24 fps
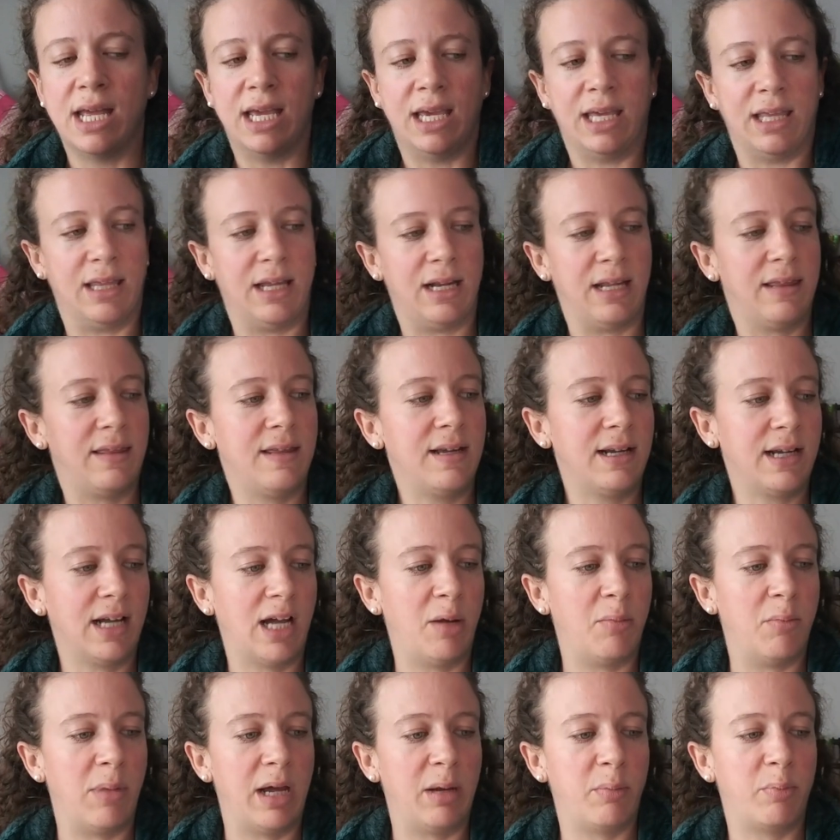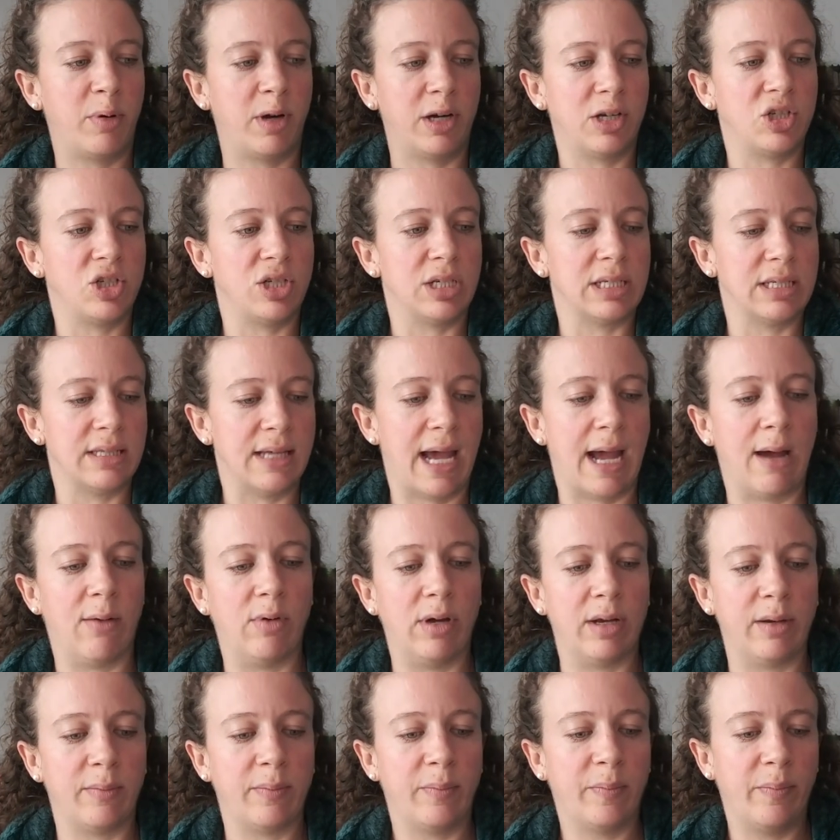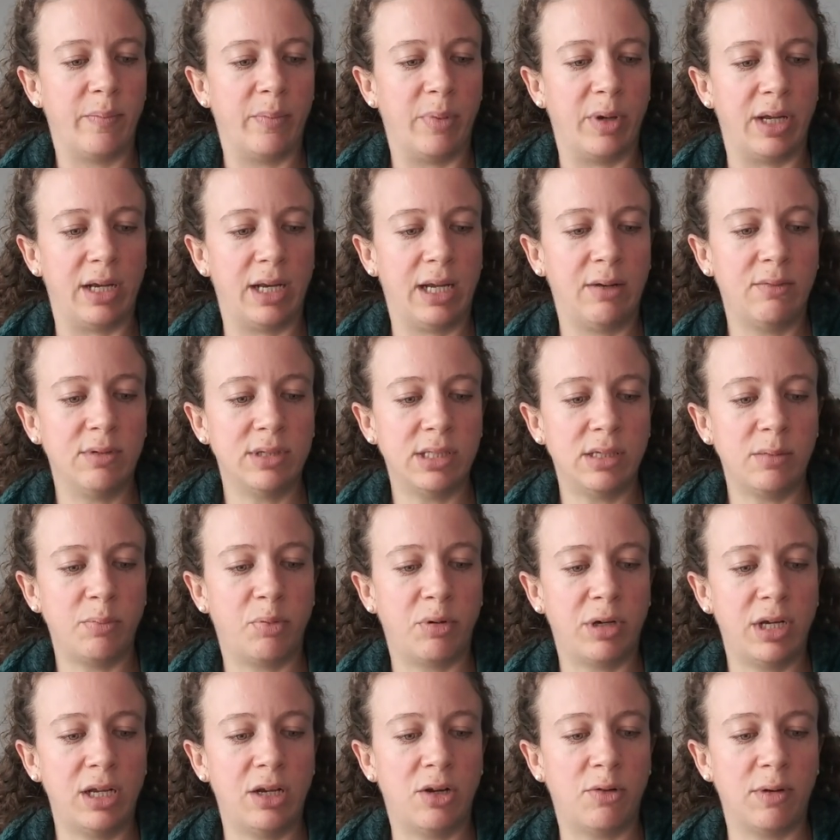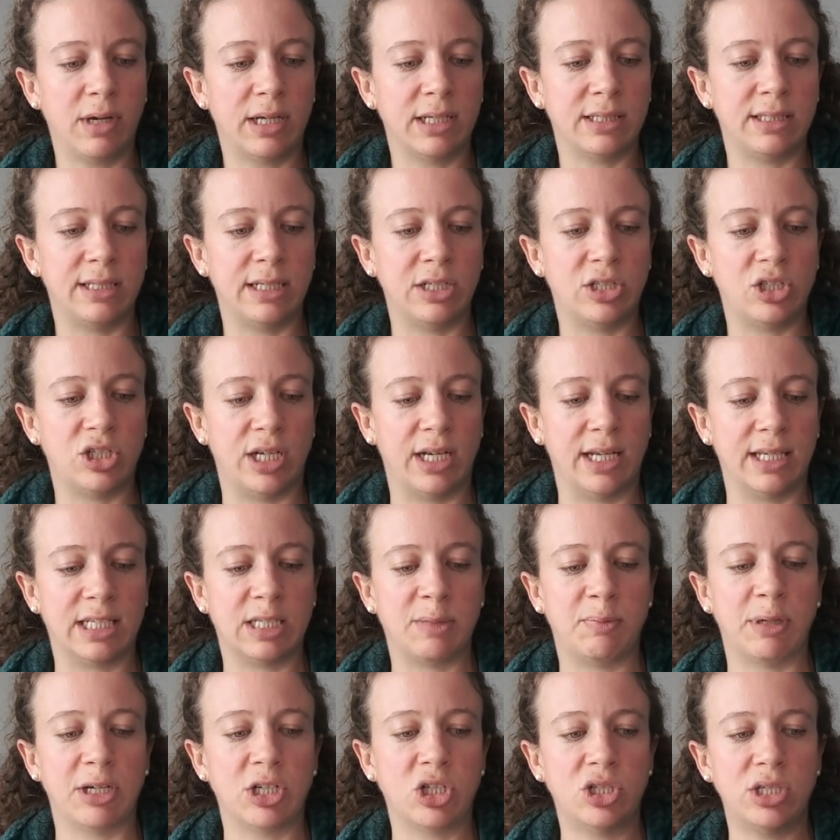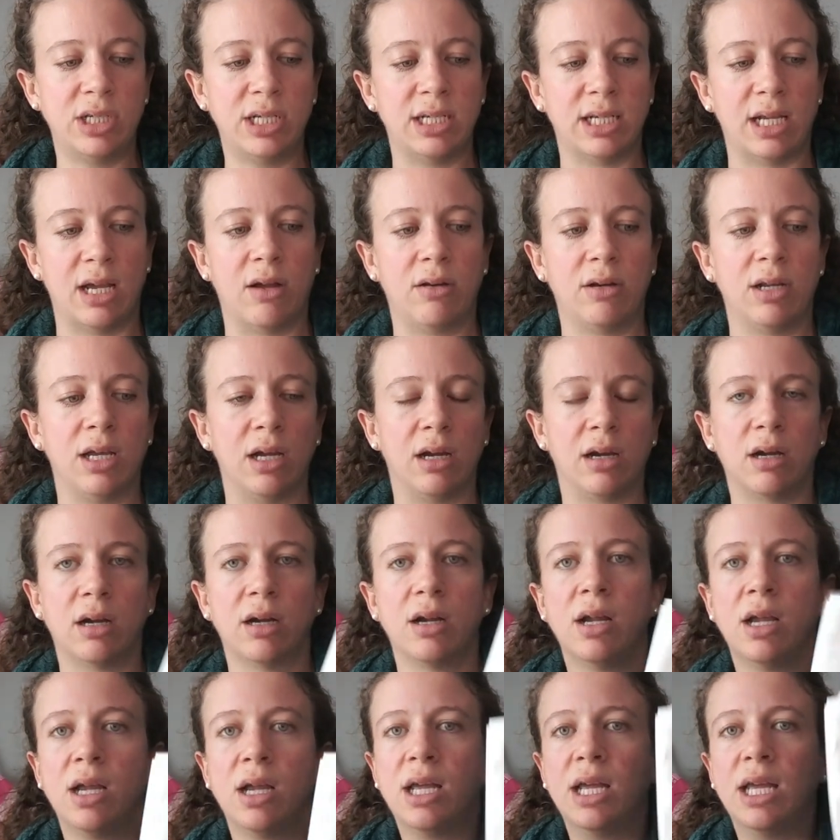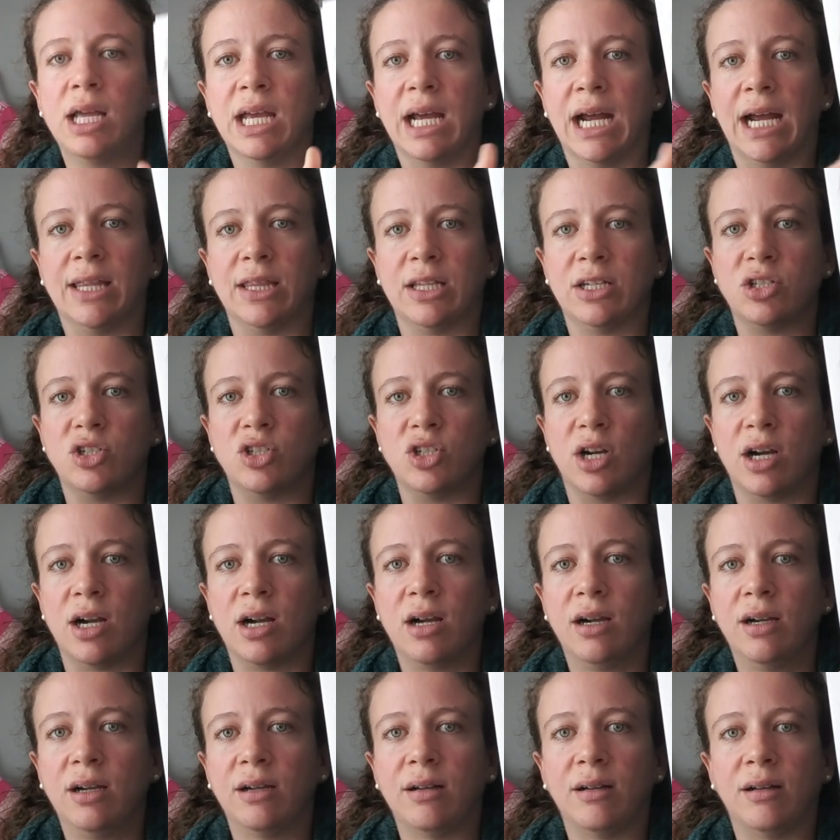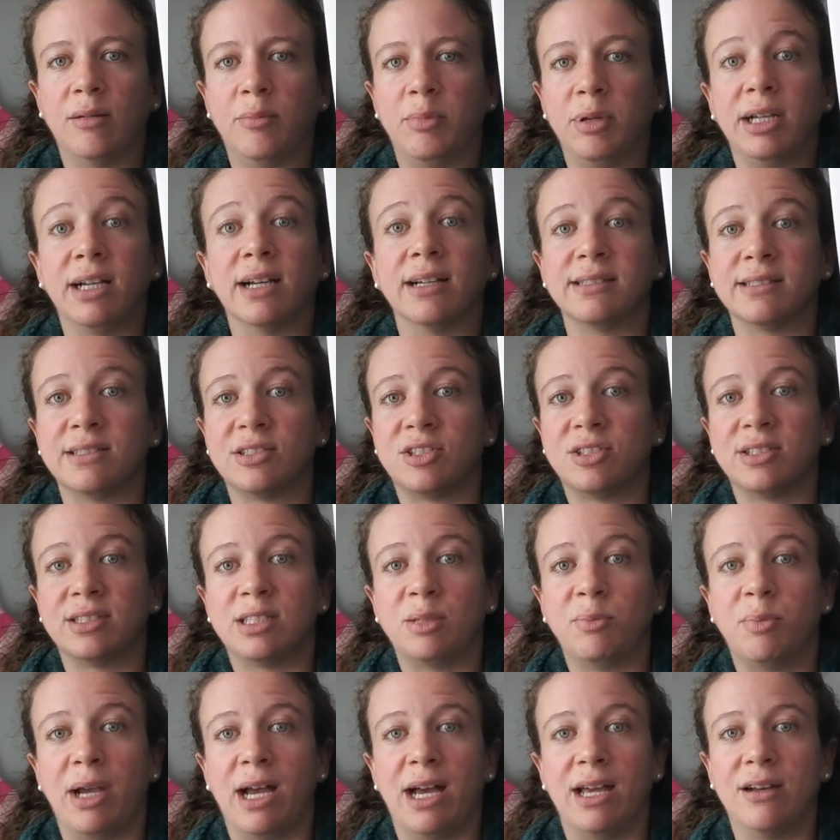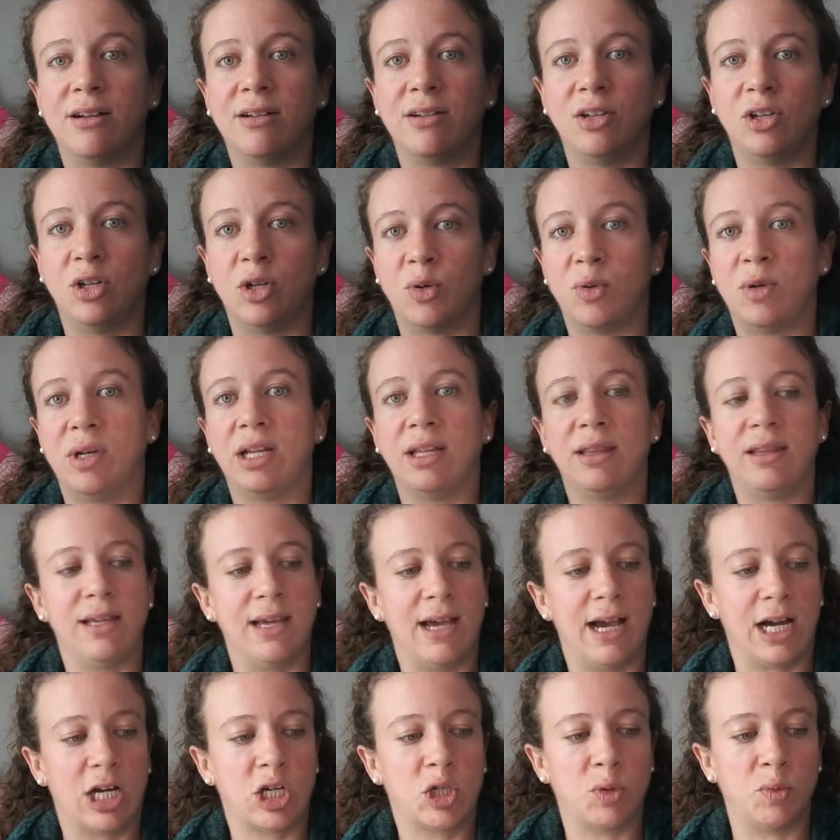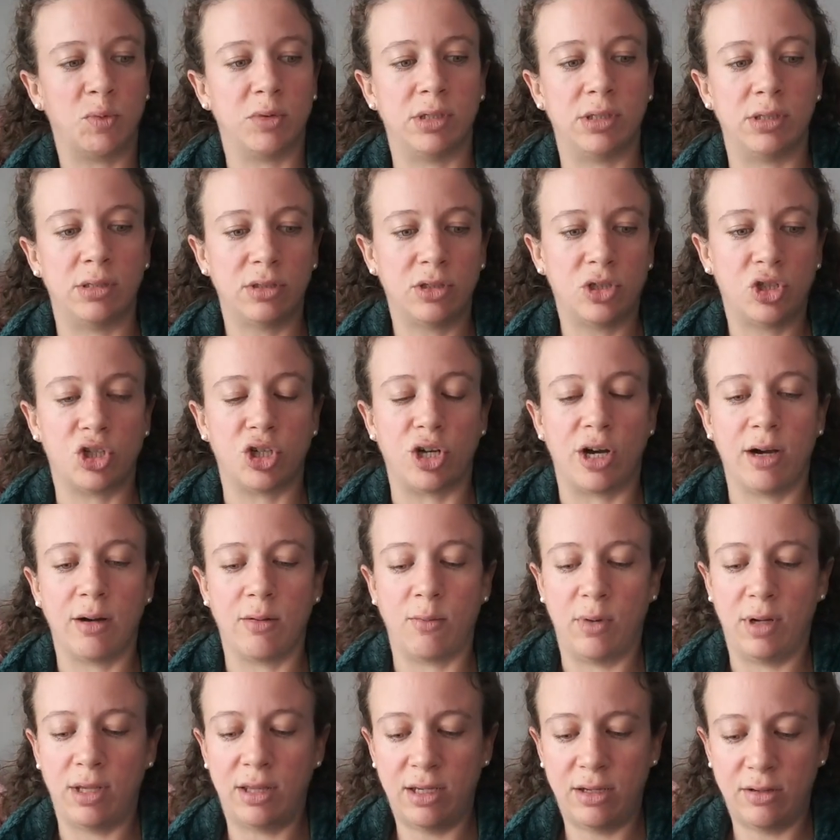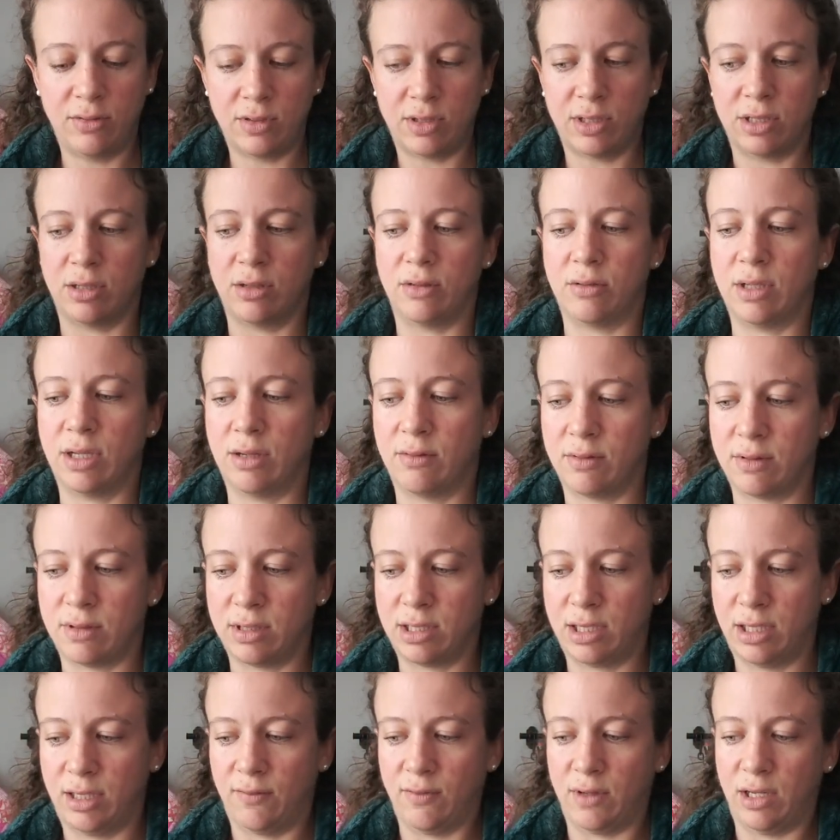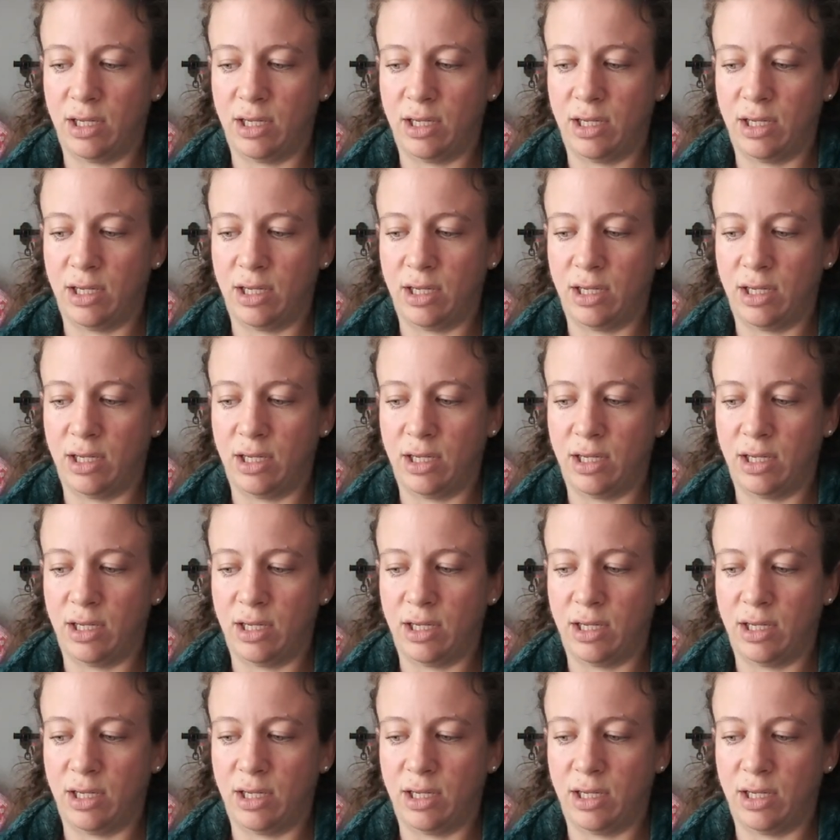And I think I might purchase that one. But it was a pretty quick stitch, and especially down here in the jar, because it's just a pattern, you don't need the actual chart with you, so that was even